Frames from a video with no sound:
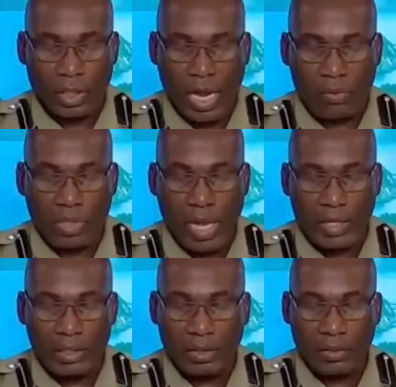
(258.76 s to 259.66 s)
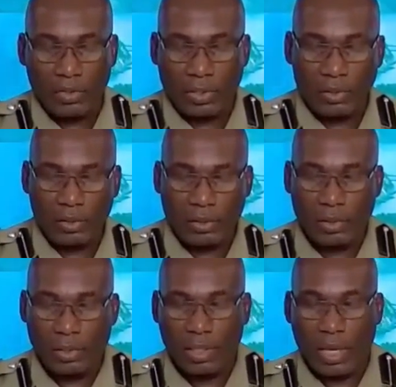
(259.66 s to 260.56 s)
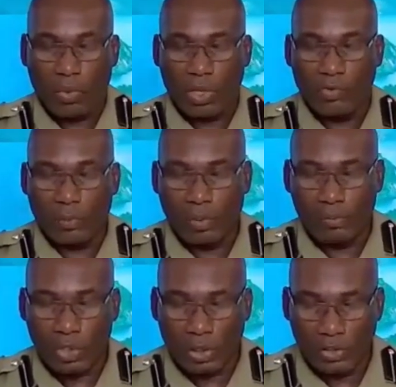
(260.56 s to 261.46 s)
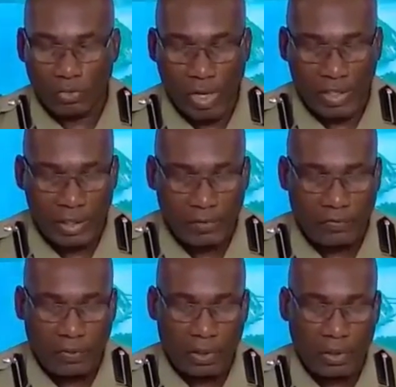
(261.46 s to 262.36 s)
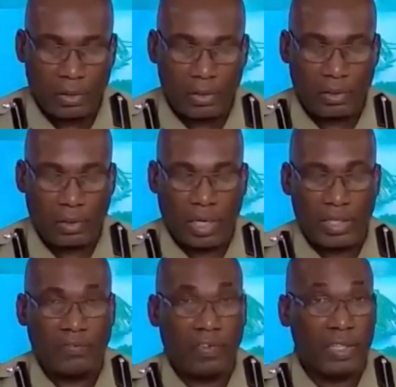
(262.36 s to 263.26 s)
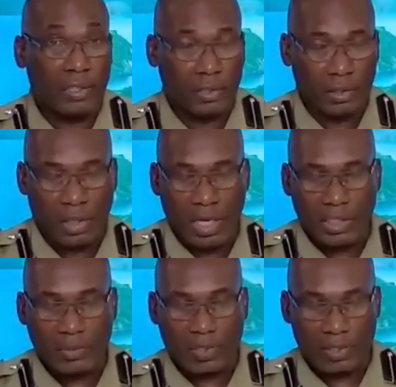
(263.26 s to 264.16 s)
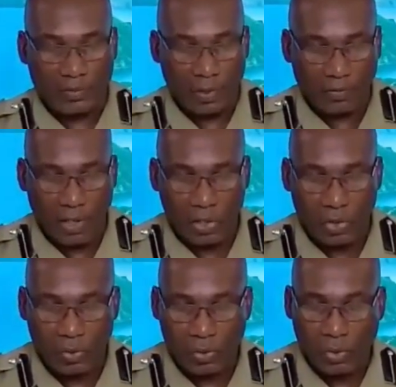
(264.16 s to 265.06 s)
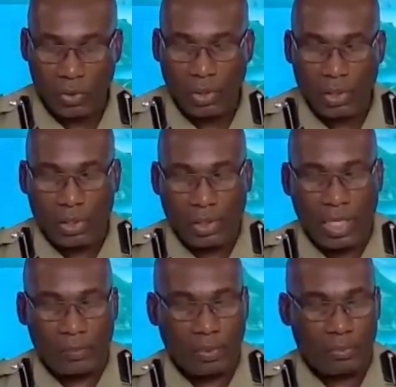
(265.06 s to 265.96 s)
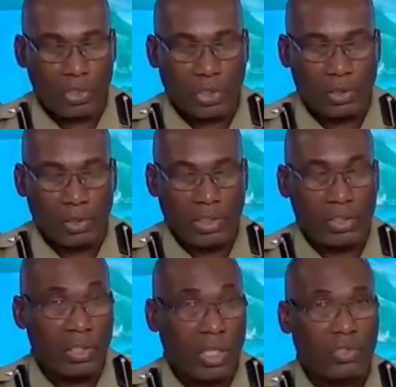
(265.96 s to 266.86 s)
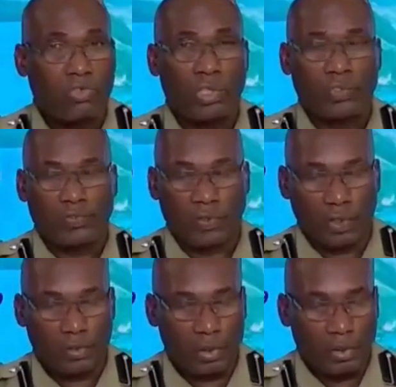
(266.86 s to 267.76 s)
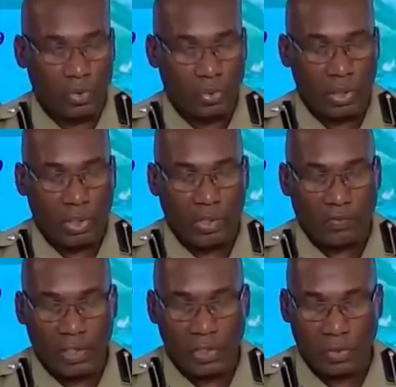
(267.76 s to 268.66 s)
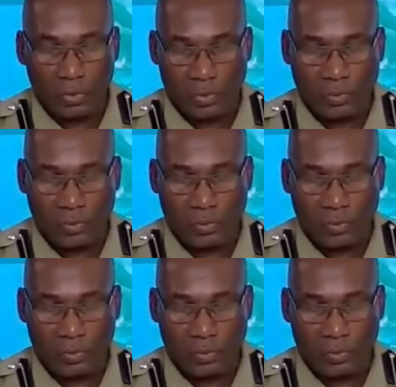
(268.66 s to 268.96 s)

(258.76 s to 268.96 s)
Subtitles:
I will add in closing that whenever permission is granted for an event at a specific venue, that permission is not transferable to another venue.